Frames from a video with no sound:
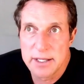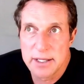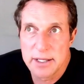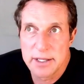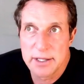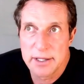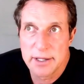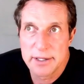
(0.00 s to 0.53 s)

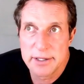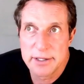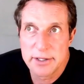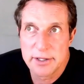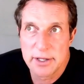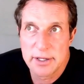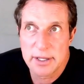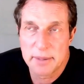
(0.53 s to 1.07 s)
it,
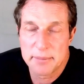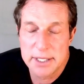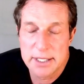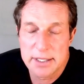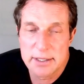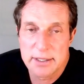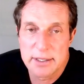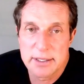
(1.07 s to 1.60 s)
you, I mean,
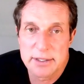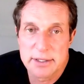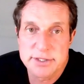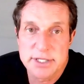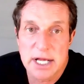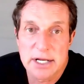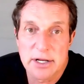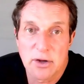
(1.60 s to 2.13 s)
it there's
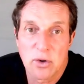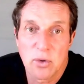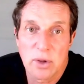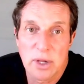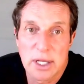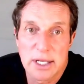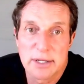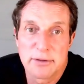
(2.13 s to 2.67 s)
not a whole
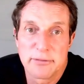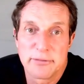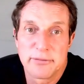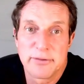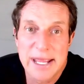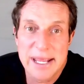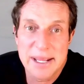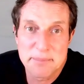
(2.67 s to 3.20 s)
lot of
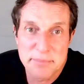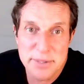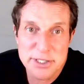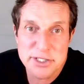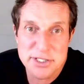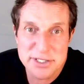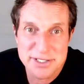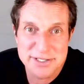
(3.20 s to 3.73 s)

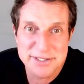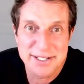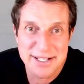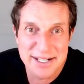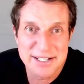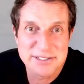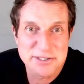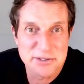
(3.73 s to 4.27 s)
ambition in the
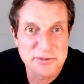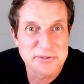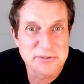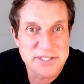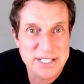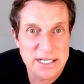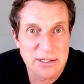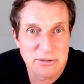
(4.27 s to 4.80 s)
guys who
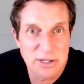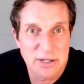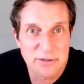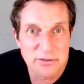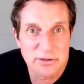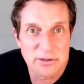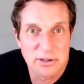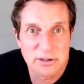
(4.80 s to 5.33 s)
stayed around
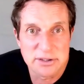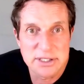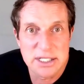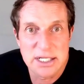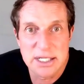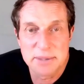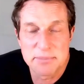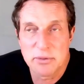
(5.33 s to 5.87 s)
for a long
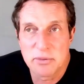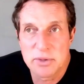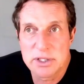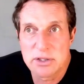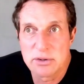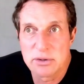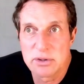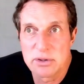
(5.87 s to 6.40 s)
time. But when
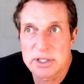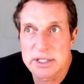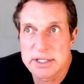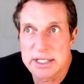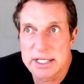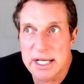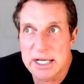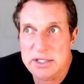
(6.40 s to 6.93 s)
you look at
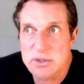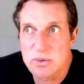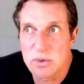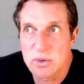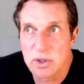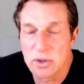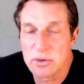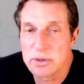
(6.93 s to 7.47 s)
the actual
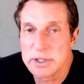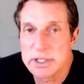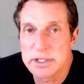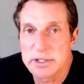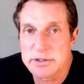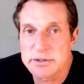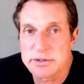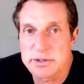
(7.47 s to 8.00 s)
early
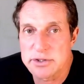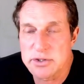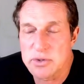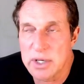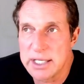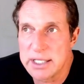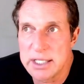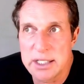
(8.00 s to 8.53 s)
years and the
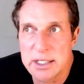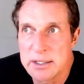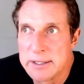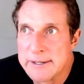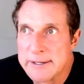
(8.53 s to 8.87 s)
training,